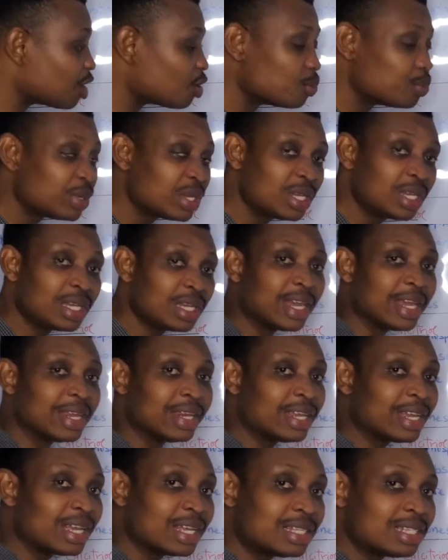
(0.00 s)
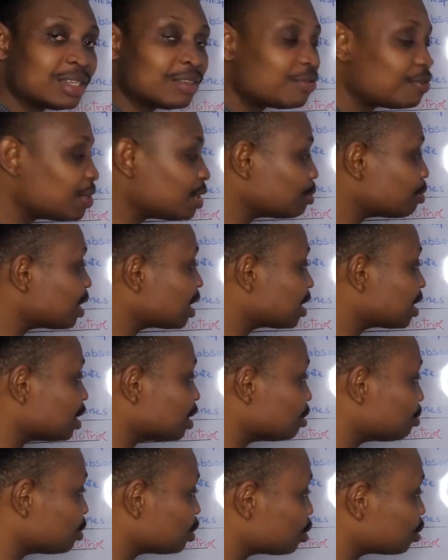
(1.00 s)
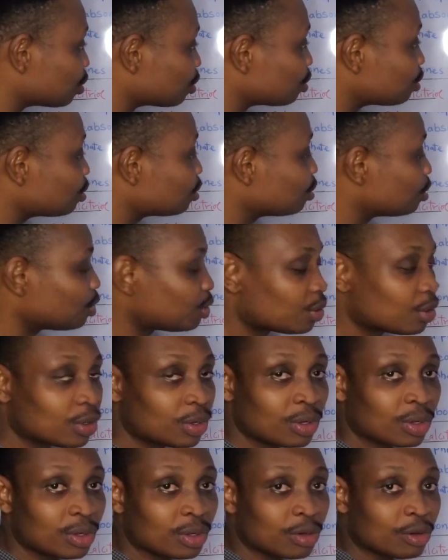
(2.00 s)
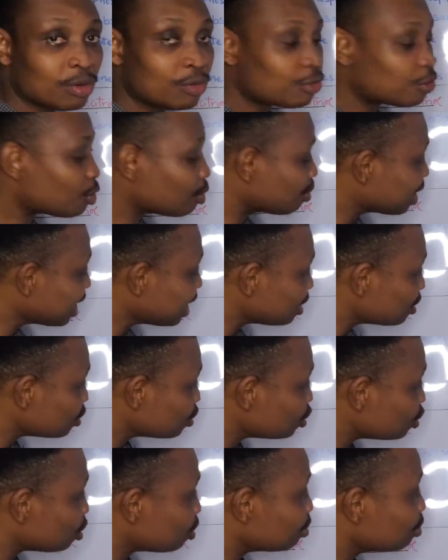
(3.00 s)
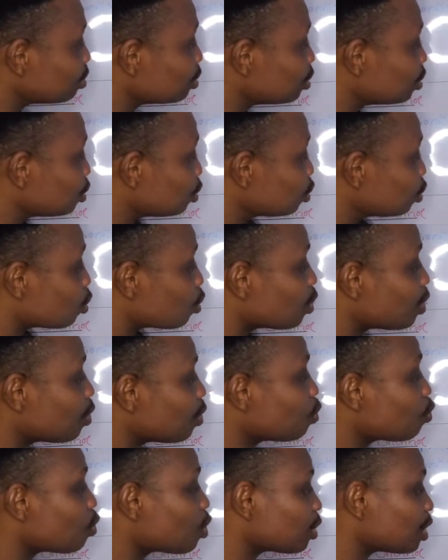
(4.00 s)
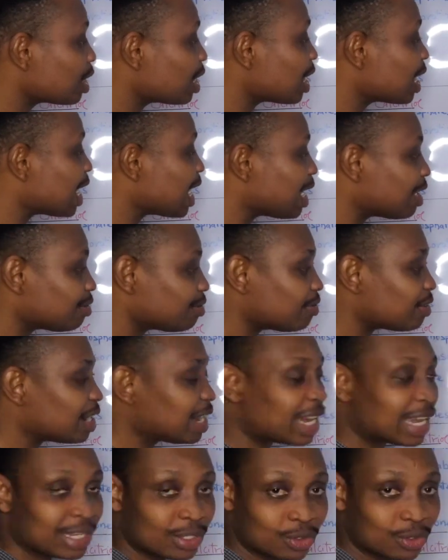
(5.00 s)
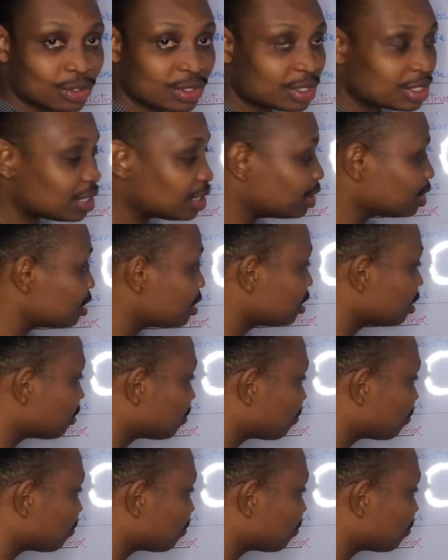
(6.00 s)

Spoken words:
will be a negative feedback inhibition from calcium to 1-alpha hydroxylase.